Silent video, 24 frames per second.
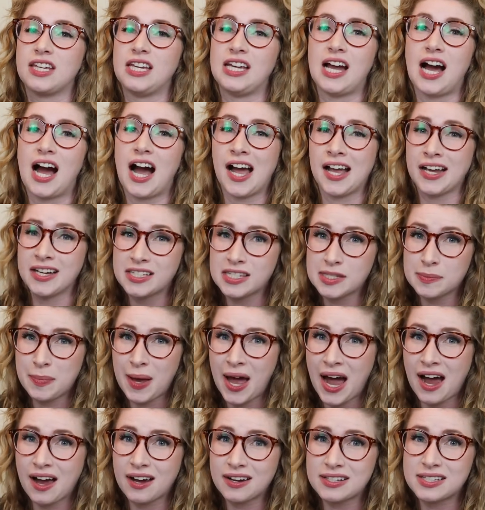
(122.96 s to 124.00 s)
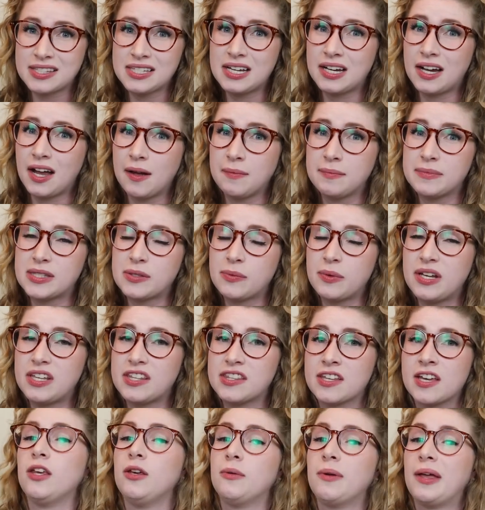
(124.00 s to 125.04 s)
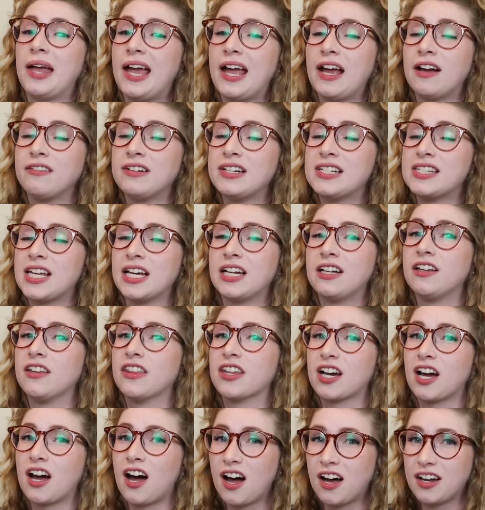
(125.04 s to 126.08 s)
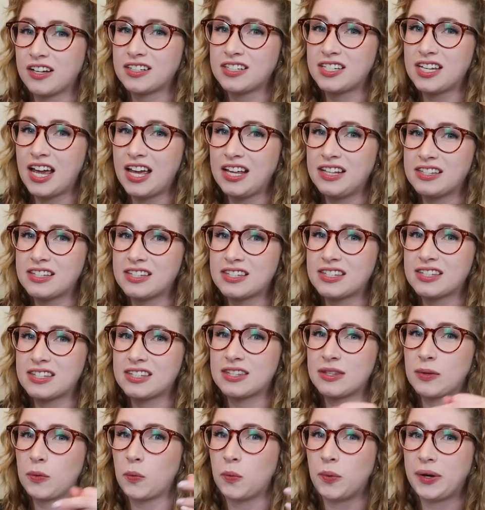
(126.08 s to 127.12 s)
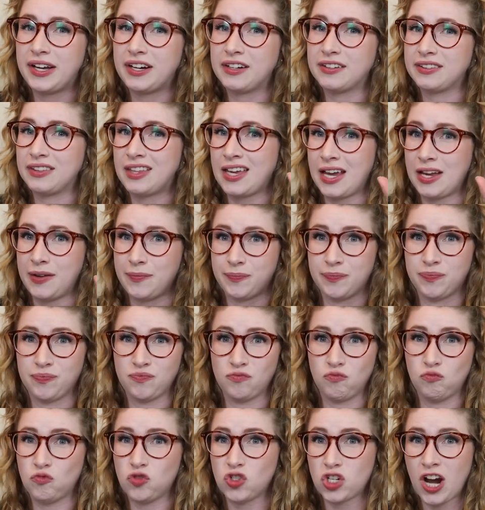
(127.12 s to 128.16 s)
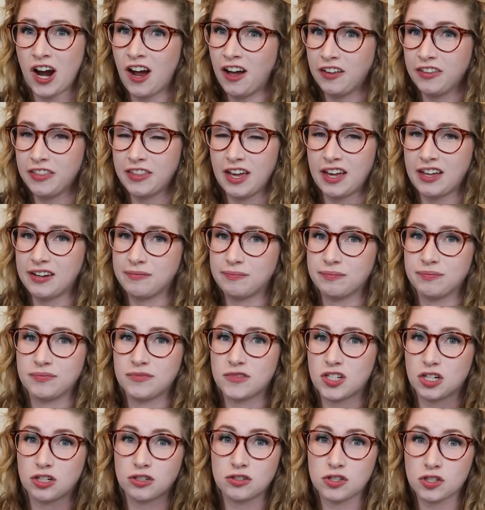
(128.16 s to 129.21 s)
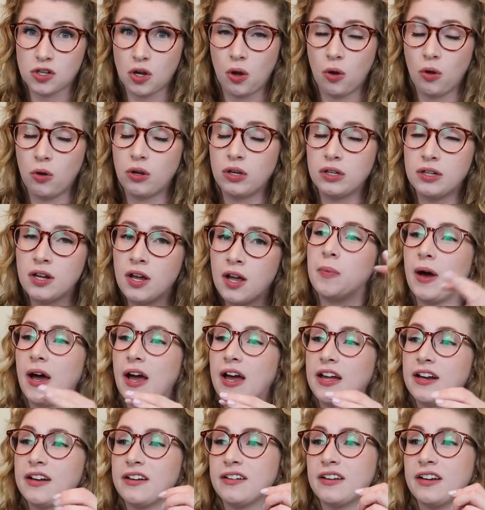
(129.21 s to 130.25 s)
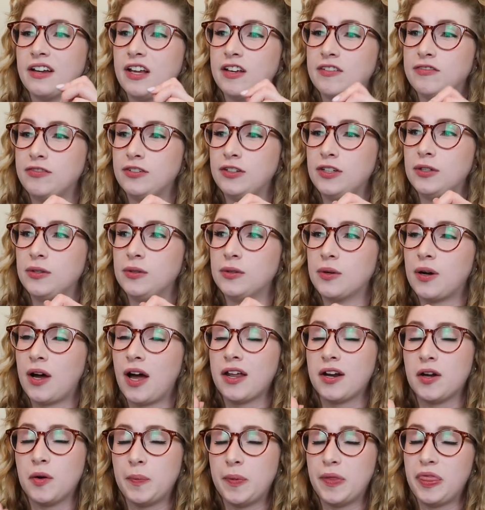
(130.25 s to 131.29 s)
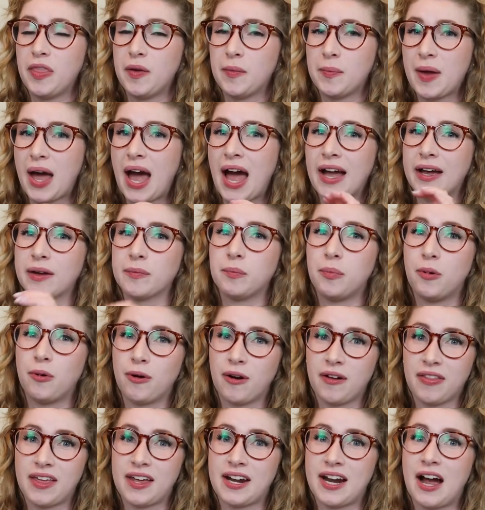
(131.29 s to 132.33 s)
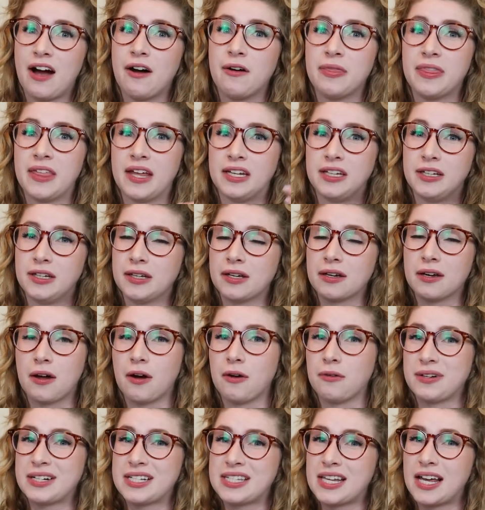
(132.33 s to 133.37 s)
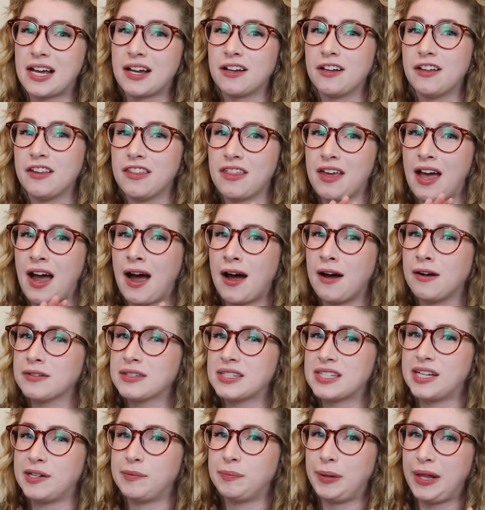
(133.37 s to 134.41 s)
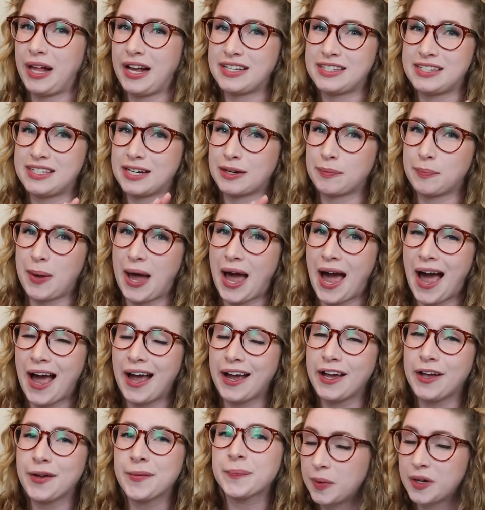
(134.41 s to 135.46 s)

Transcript: the ice packs it comes with. You can't recycle the contents, the weird like gel that turns cold. But if you cut open the bag and pour that out, then you can go recycle the outside plastic bag.